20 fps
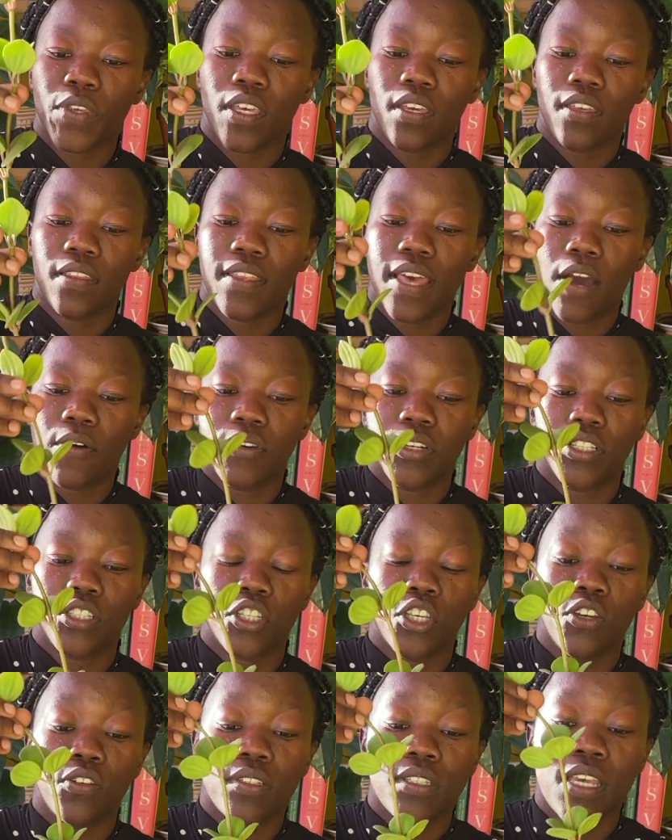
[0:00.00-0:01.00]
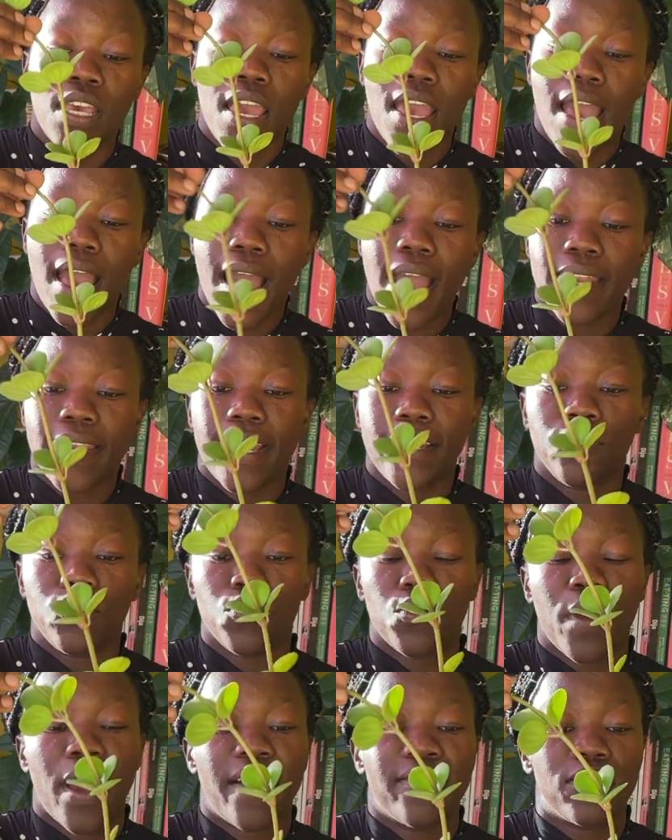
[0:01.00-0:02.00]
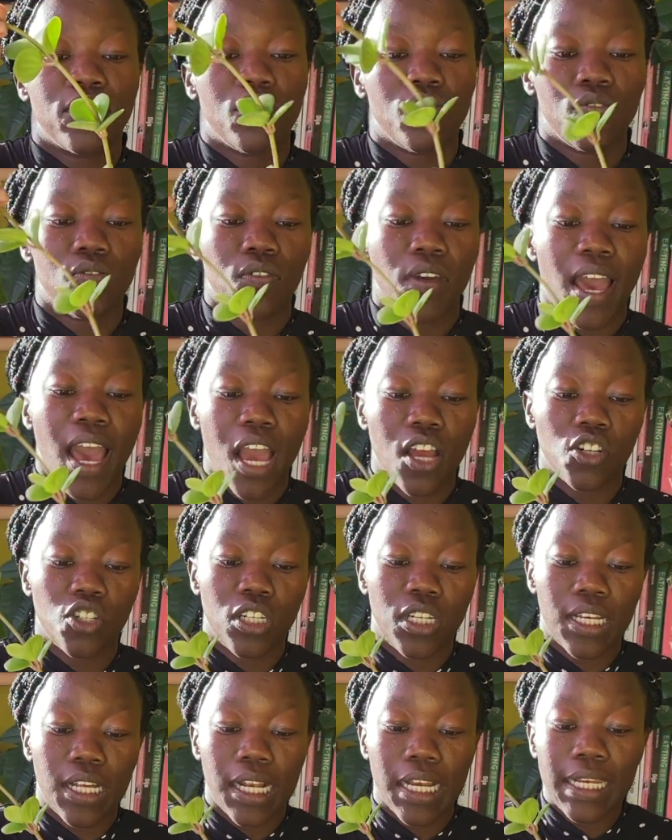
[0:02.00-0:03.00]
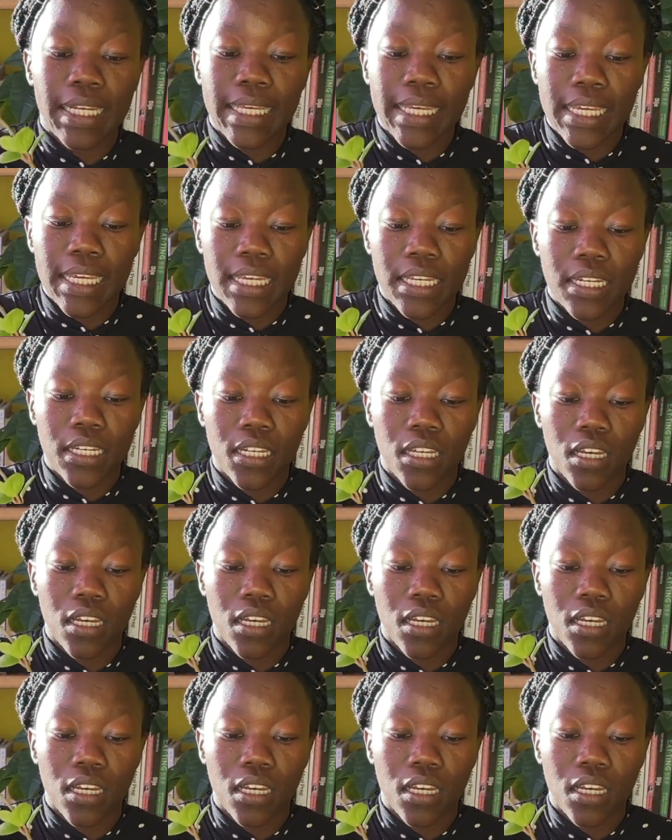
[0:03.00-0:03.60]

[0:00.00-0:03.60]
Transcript: that one is cute. And I do have to actually clean